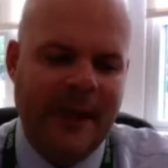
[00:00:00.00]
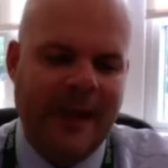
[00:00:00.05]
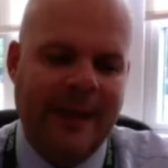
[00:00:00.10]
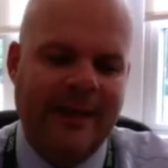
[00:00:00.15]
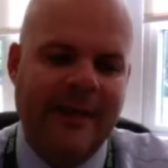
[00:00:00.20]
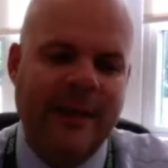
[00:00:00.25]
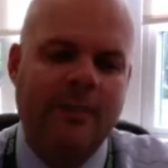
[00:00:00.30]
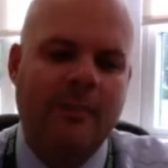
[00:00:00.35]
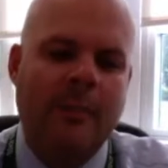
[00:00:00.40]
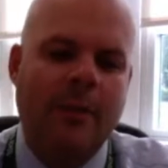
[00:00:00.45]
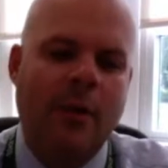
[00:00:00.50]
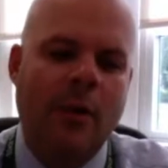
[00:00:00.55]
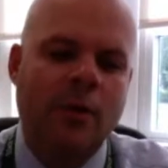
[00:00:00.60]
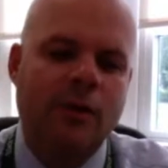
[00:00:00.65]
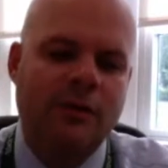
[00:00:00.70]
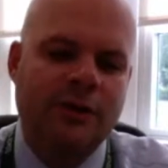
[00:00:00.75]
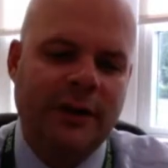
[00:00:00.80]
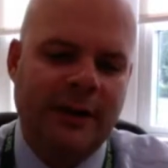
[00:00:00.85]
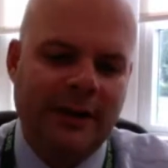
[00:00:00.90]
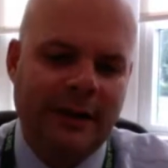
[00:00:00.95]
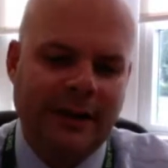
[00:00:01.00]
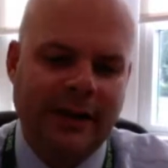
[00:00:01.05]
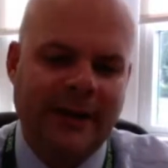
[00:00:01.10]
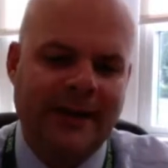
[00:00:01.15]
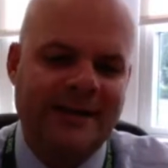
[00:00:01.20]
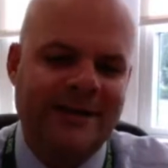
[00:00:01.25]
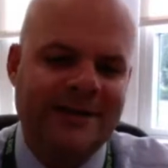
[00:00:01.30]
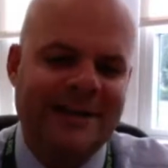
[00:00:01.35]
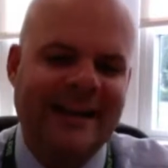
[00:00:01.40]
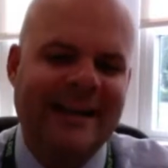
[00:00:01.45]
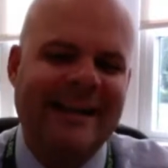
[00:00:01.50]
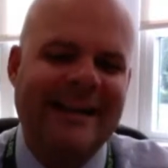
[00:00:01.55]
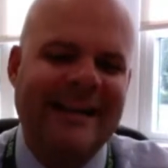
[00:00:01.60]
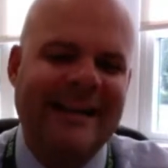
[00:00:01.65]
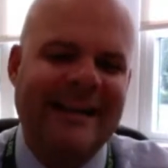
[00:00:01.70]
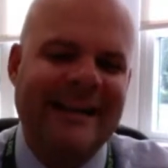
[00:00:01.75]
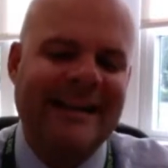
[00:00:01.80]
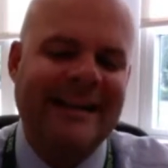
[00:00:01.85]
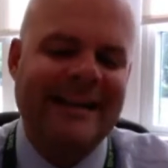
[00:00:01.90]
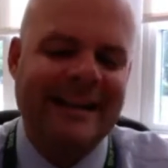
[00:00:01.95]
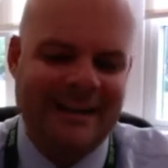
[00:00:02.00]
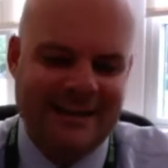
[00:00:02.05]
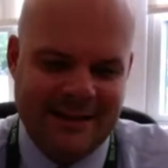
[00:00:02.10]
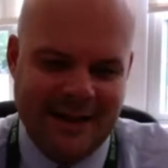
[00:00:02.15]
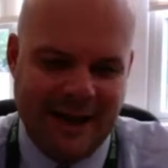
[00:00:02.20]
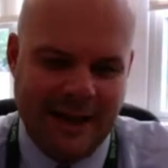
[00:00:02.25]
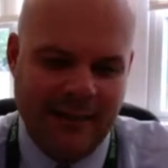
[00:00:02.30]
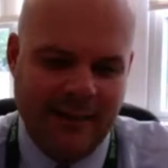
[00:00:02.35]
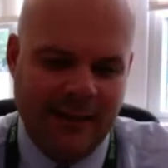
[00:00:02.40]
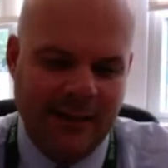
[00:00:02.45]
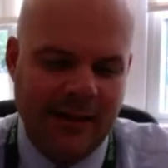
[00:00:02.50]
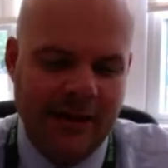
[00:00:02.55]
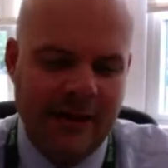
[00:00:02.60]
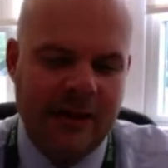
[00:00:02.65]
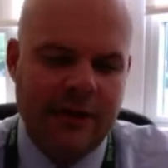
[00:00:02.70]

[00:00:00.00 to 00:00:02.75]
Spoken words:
and then posting and sending in the assignment.